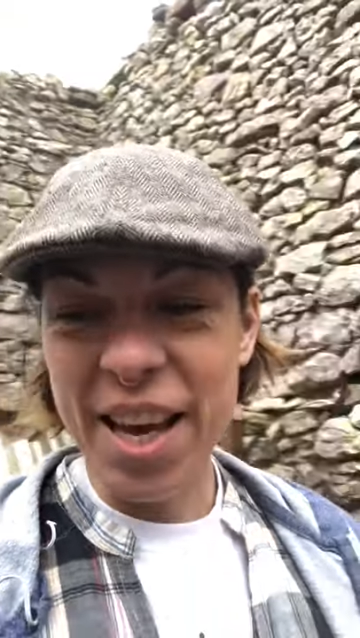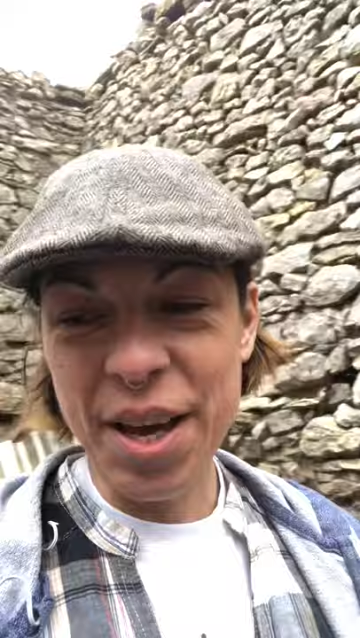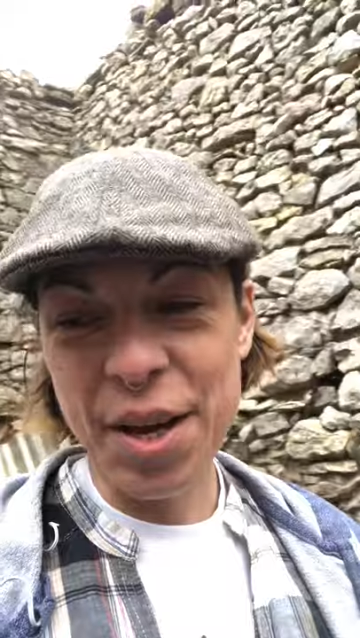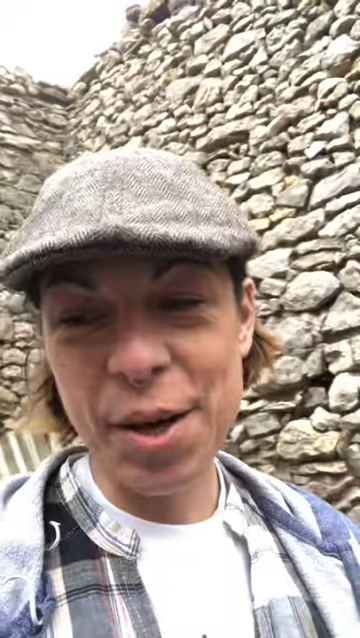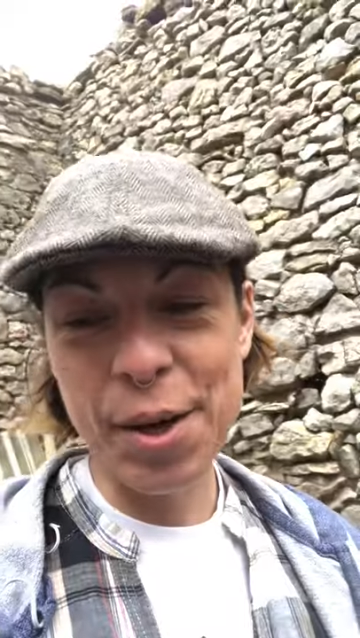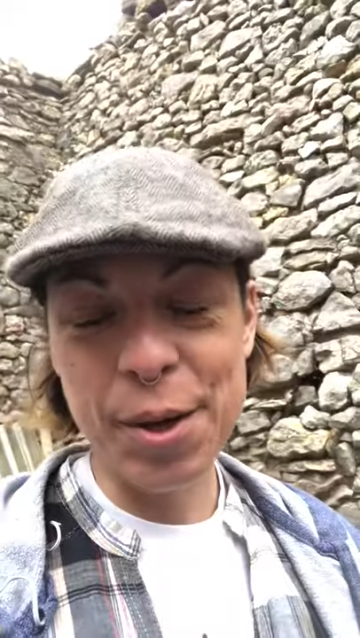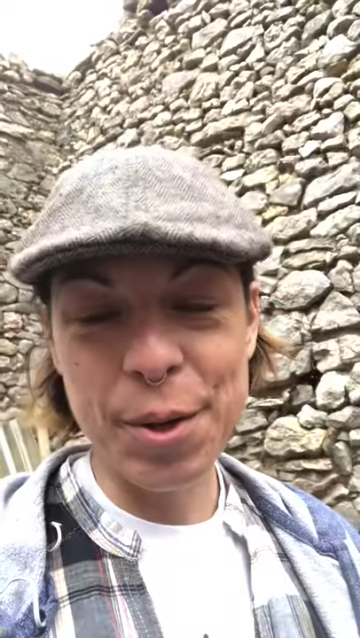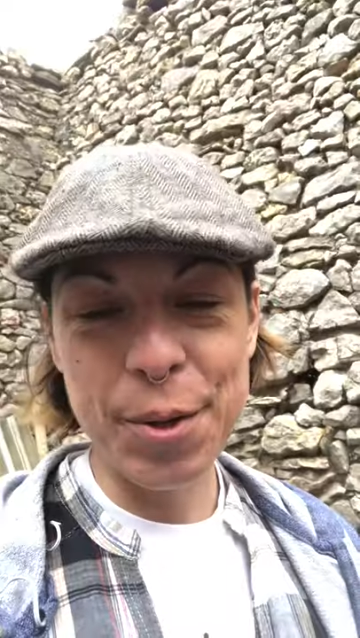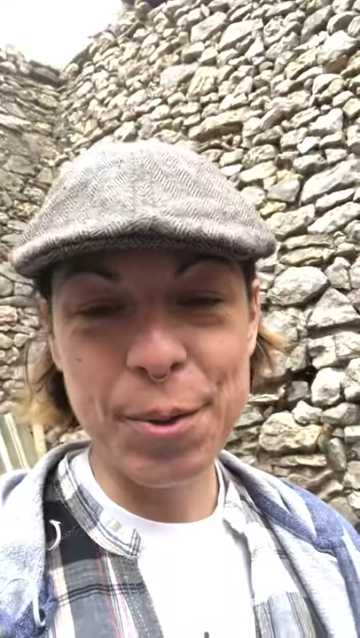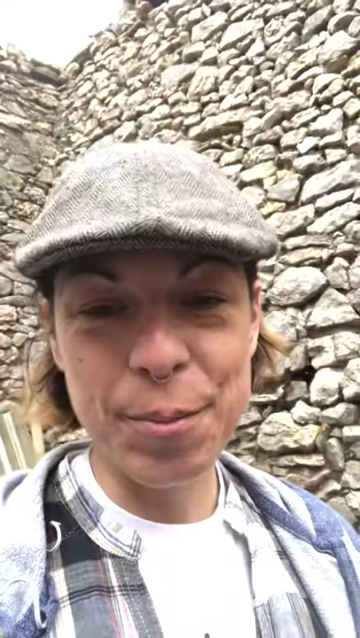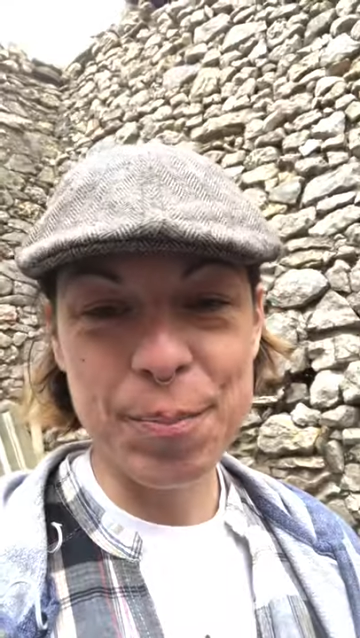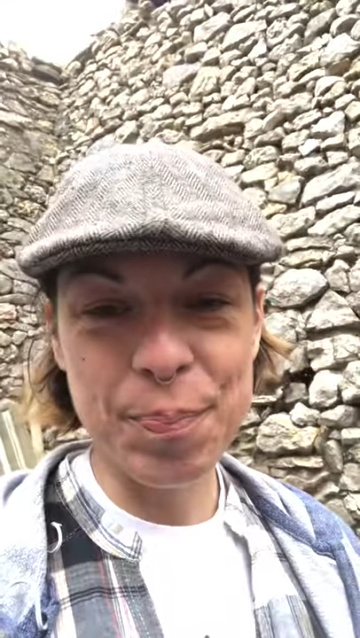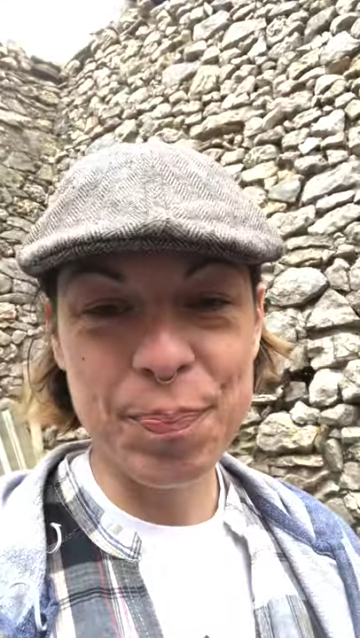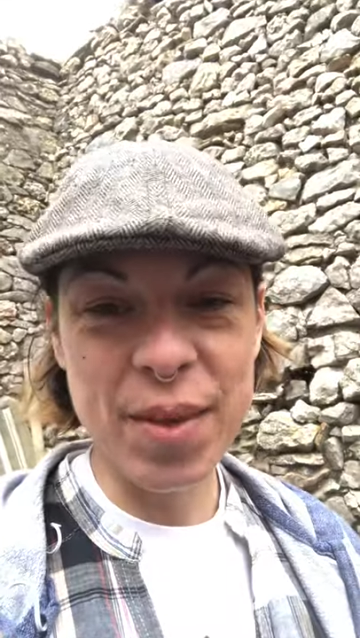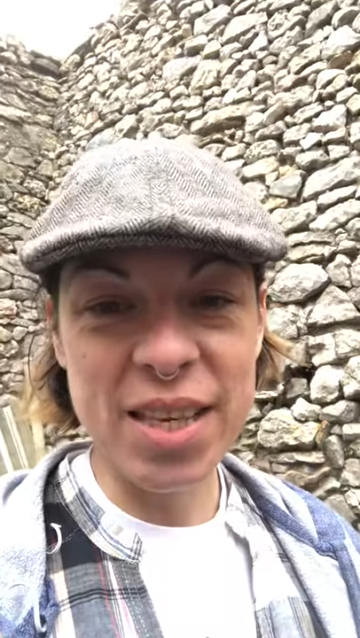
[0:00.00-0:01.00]

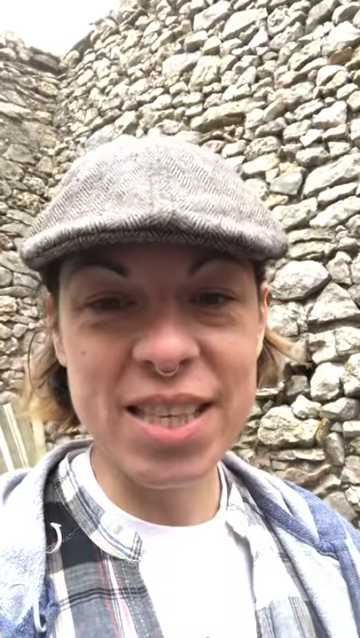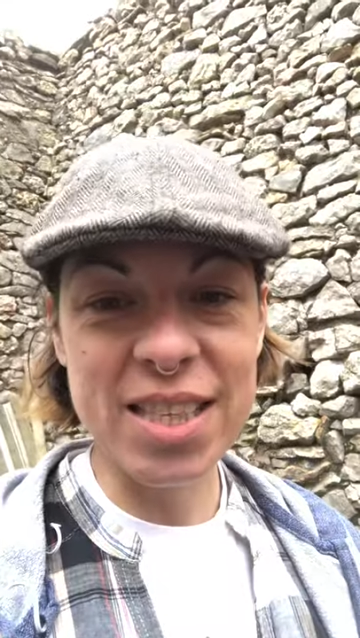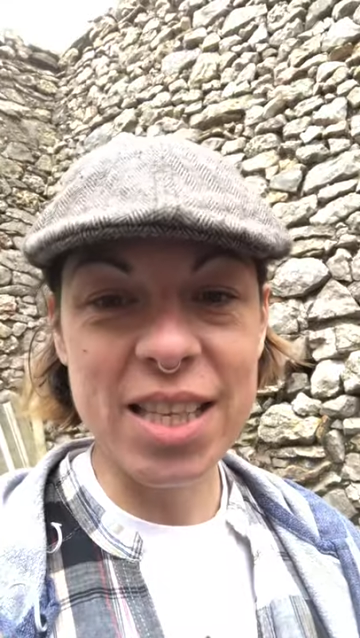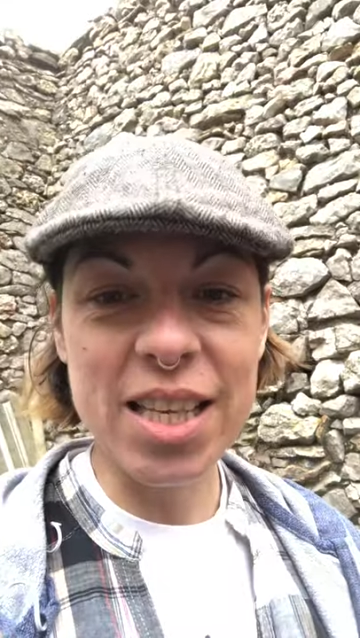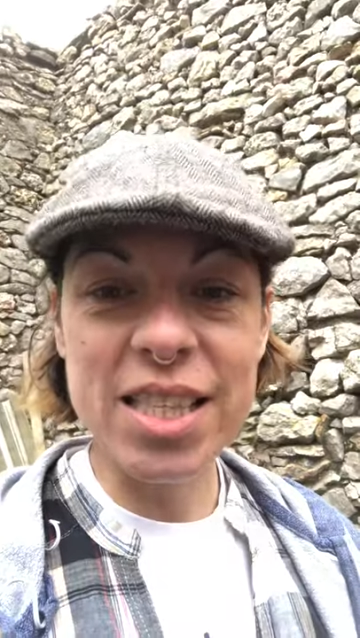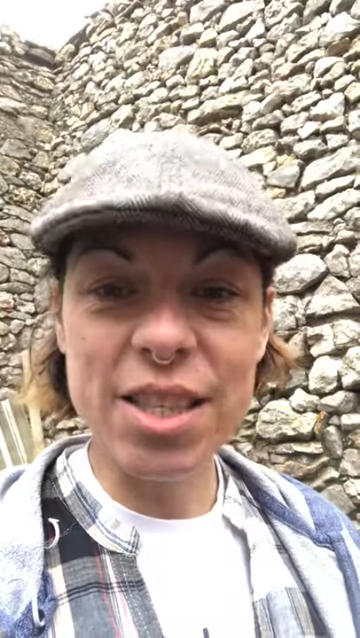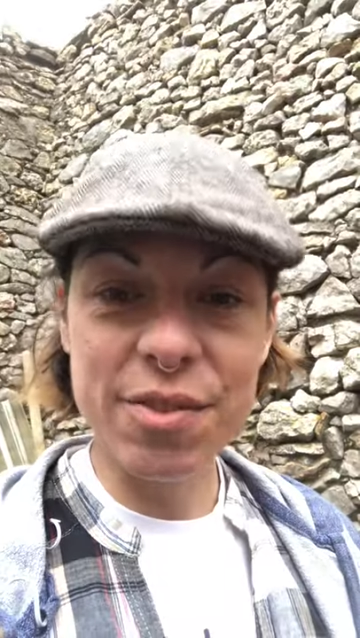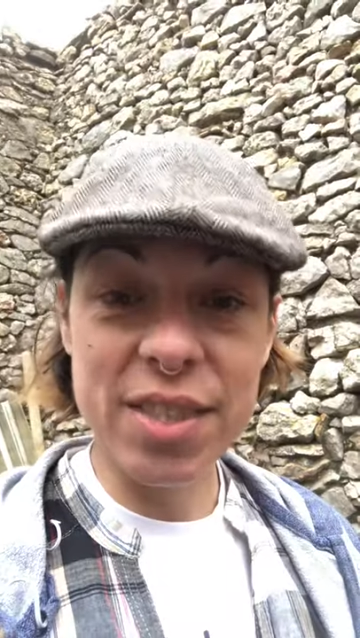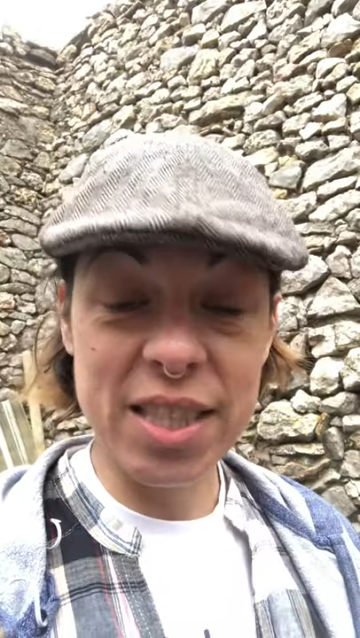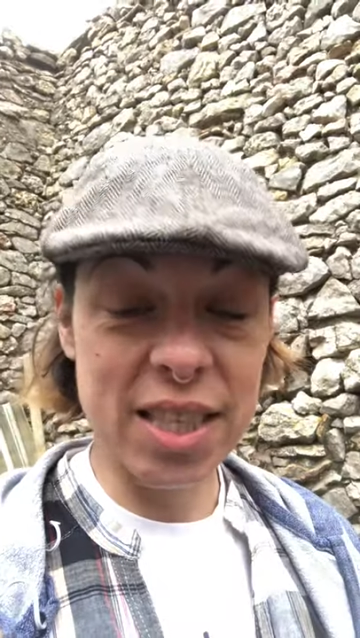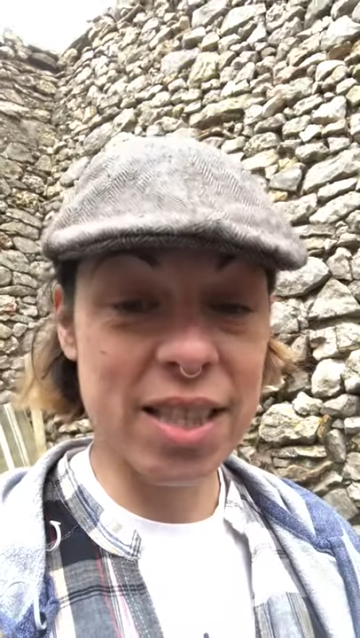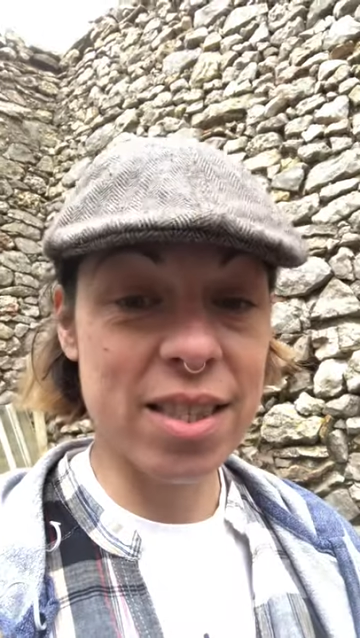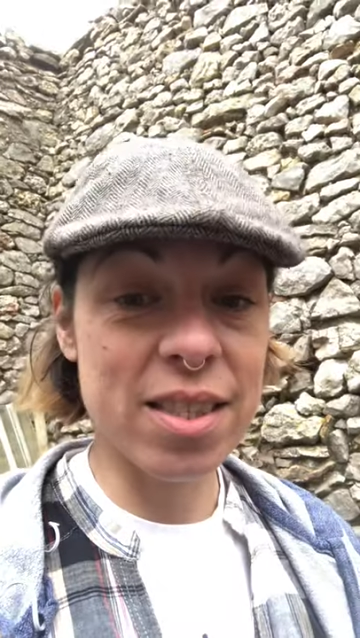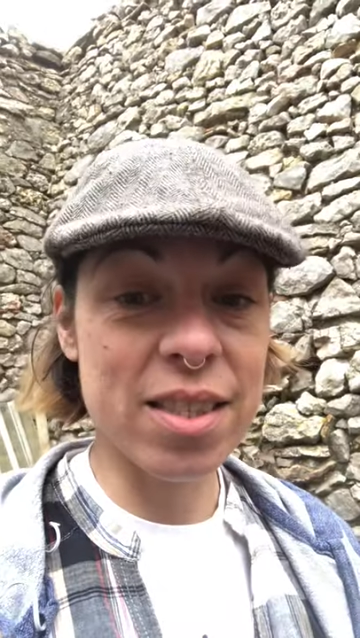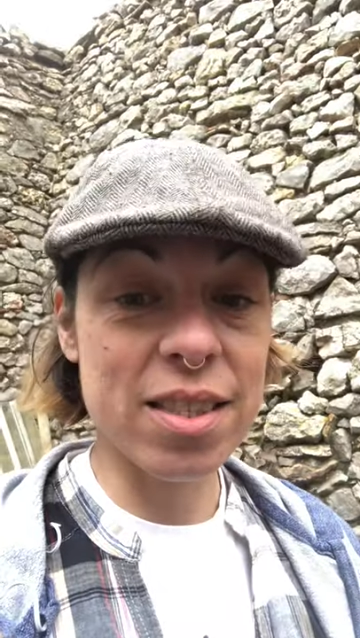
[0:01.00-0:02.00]
Um, and lots of
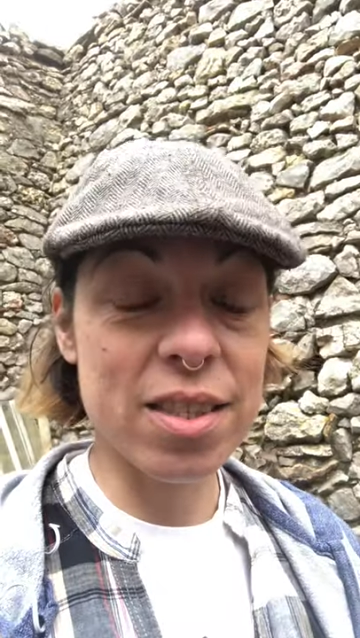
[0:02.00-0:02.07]
seeds